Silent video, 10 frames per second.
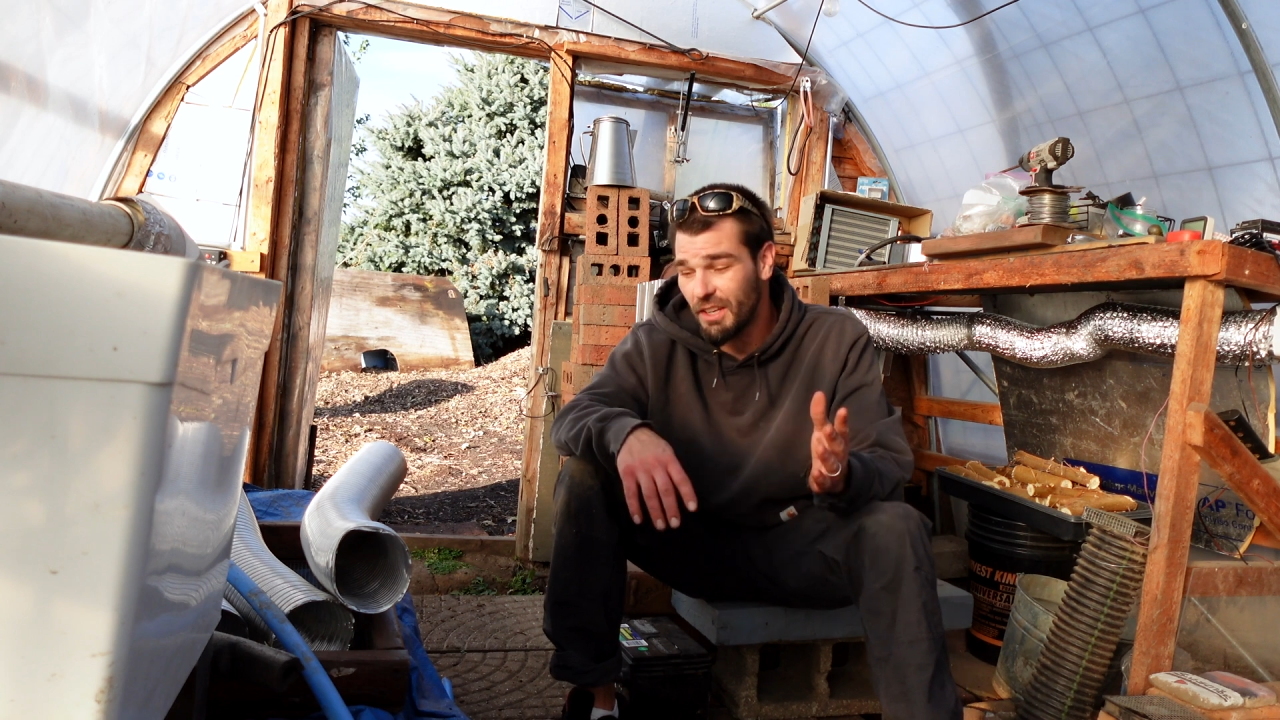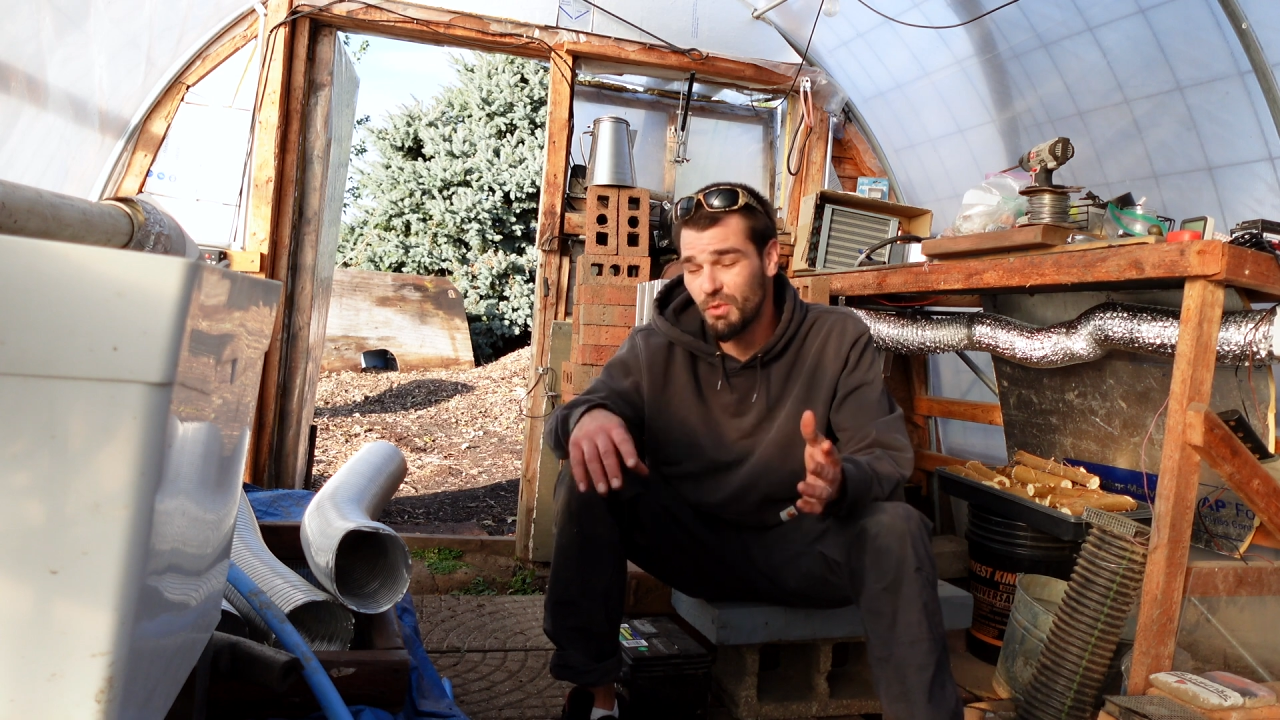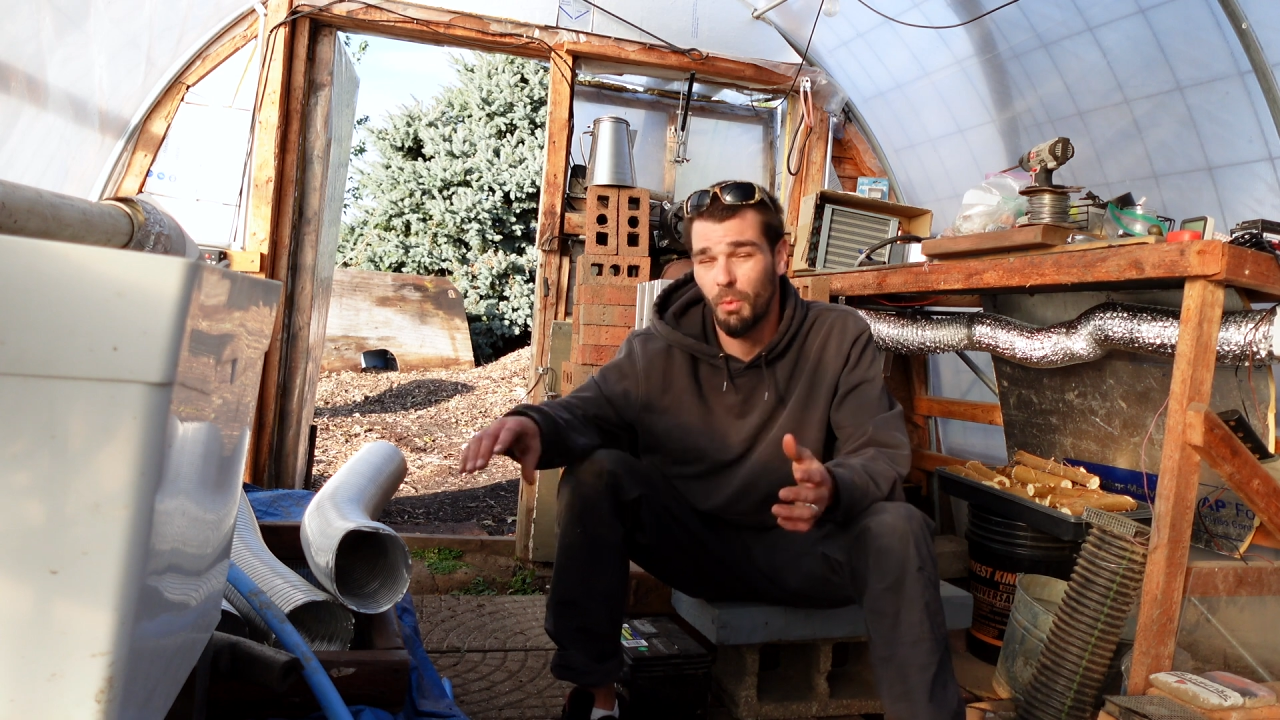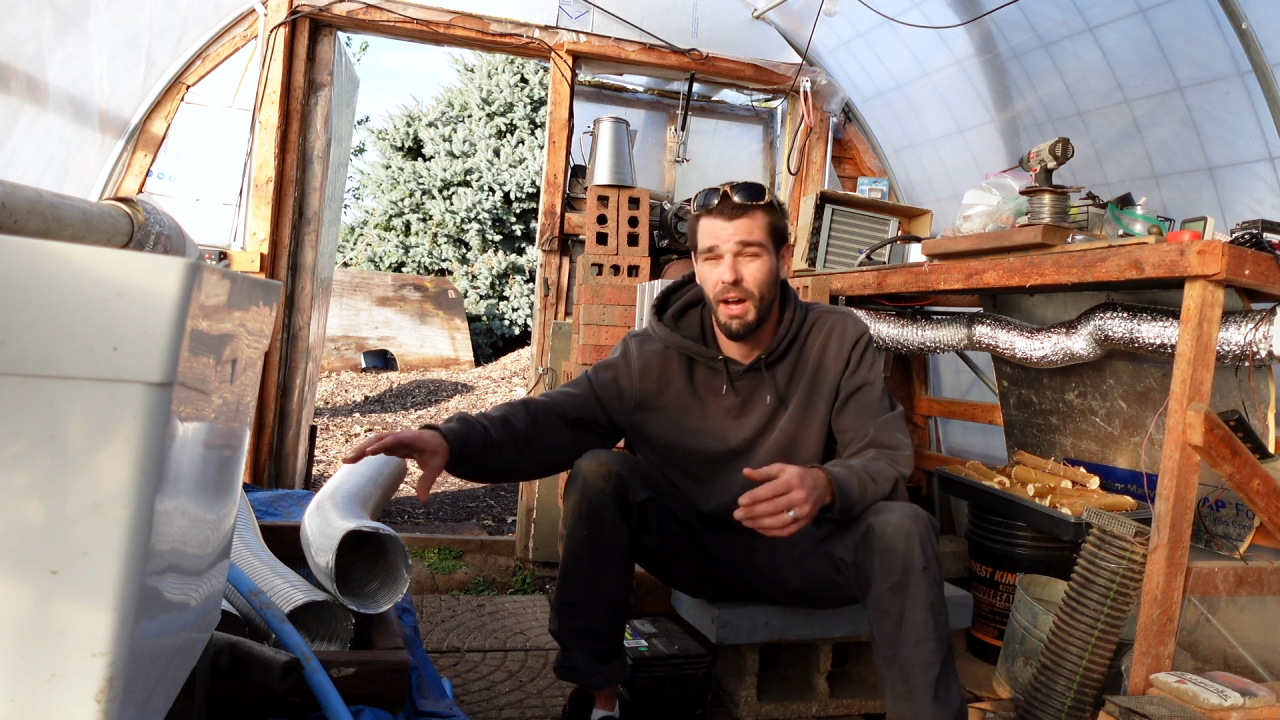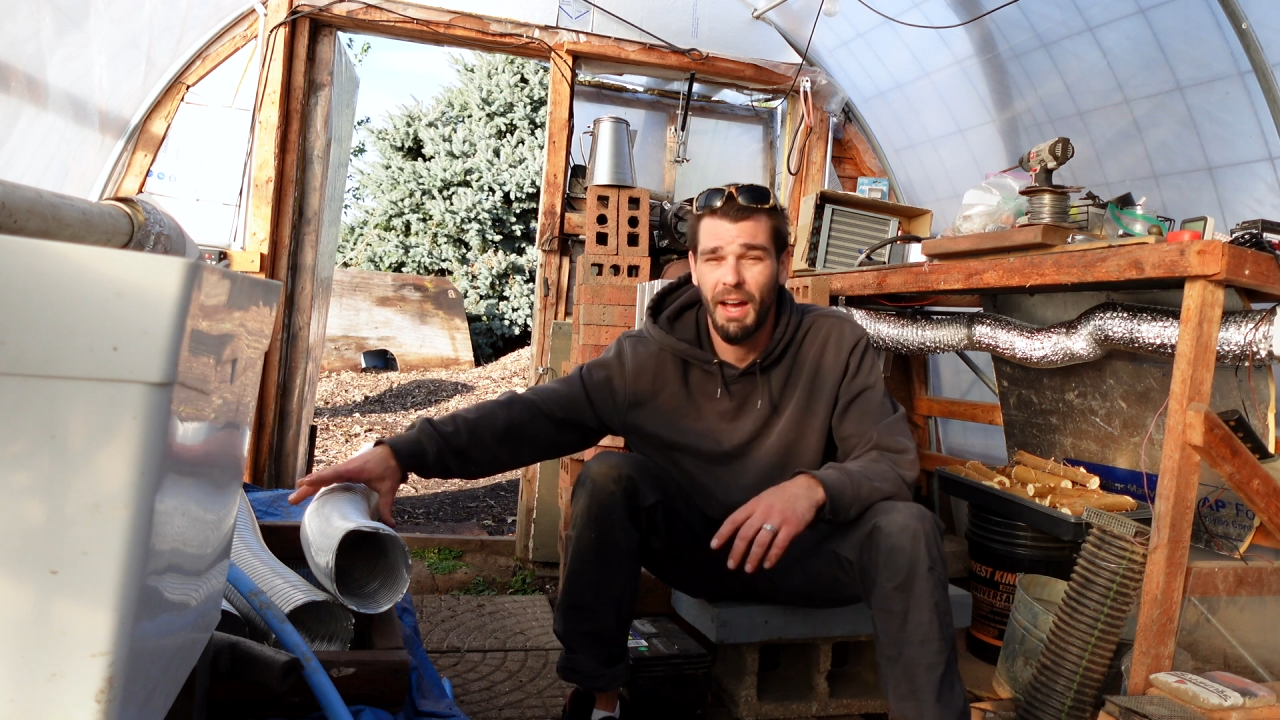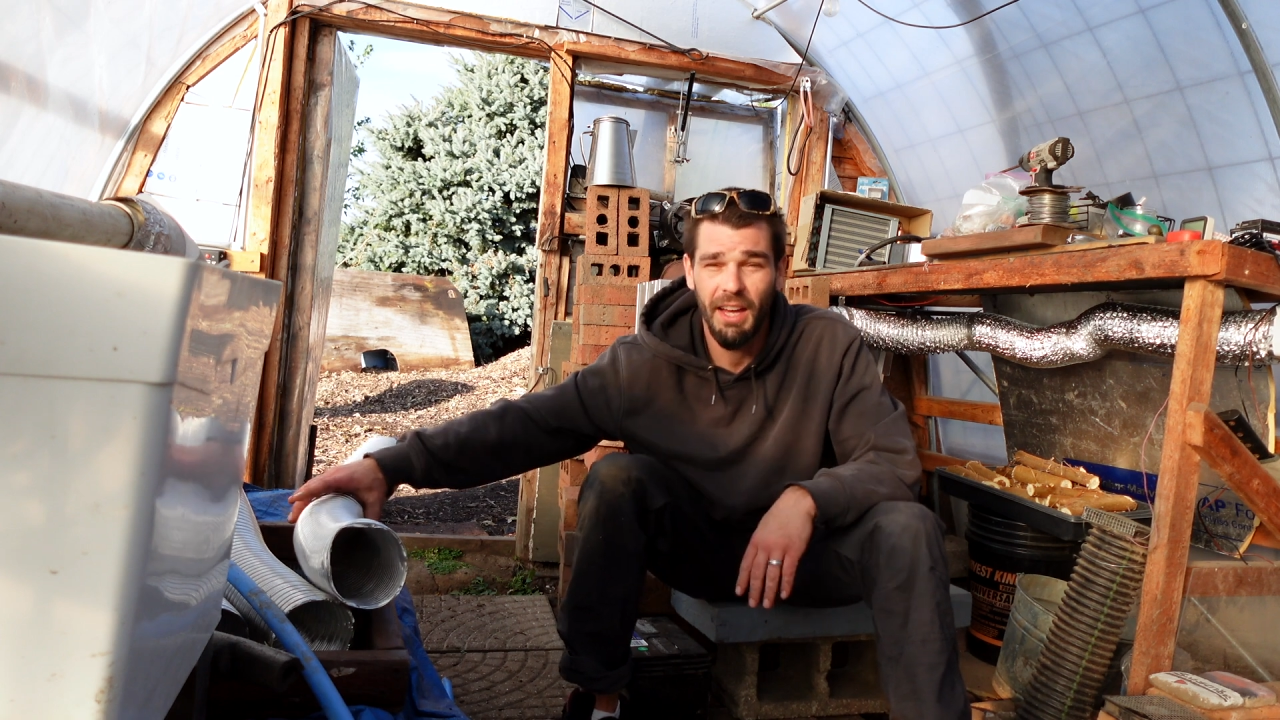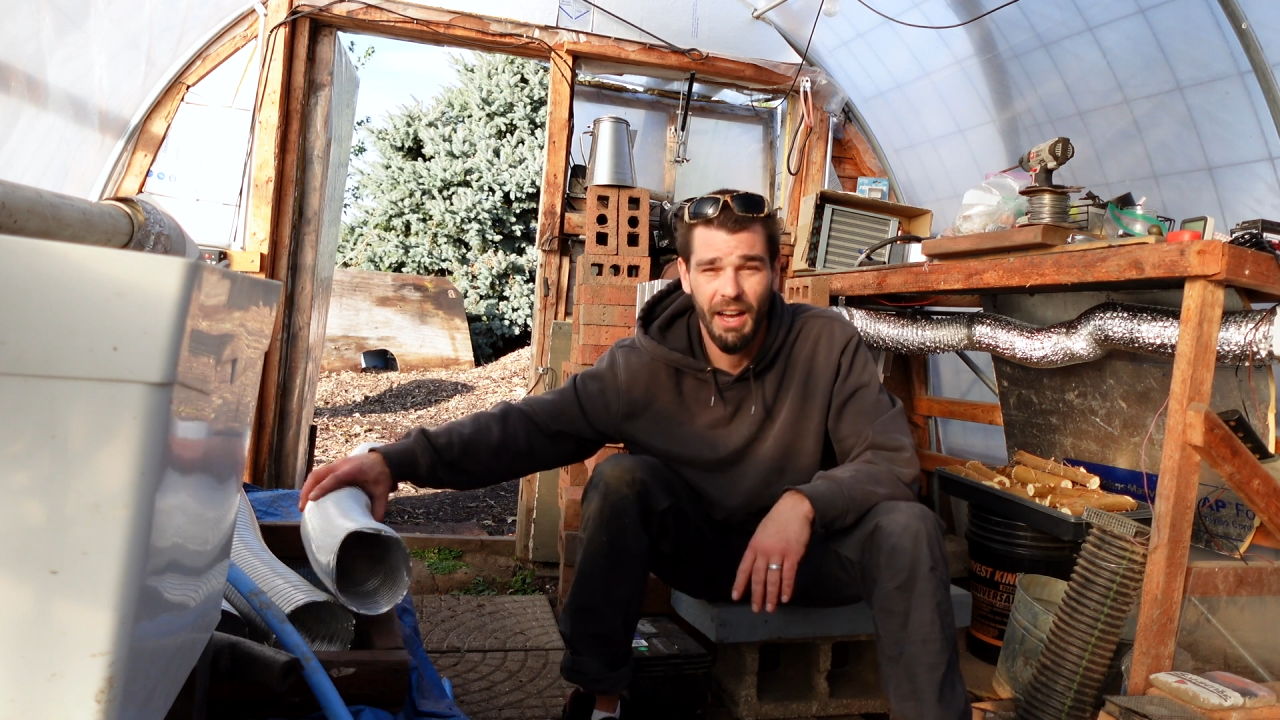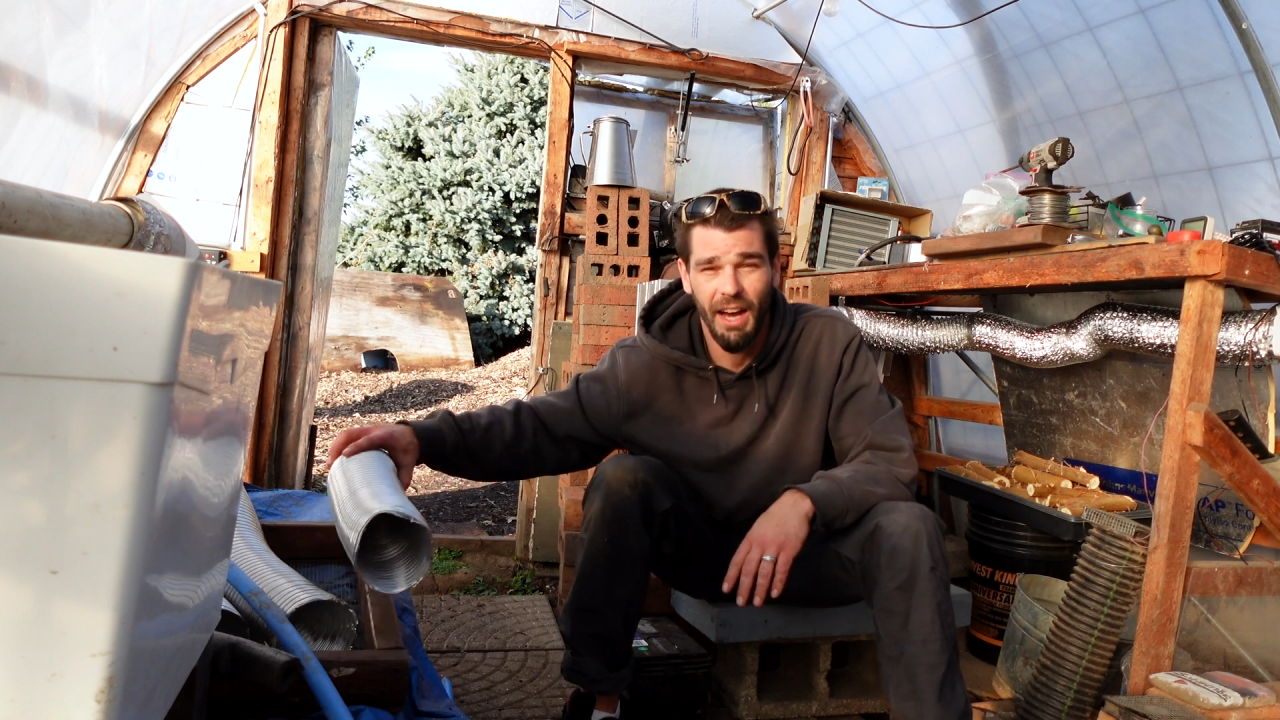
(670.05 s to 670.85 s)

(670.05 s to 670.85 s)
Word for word: is why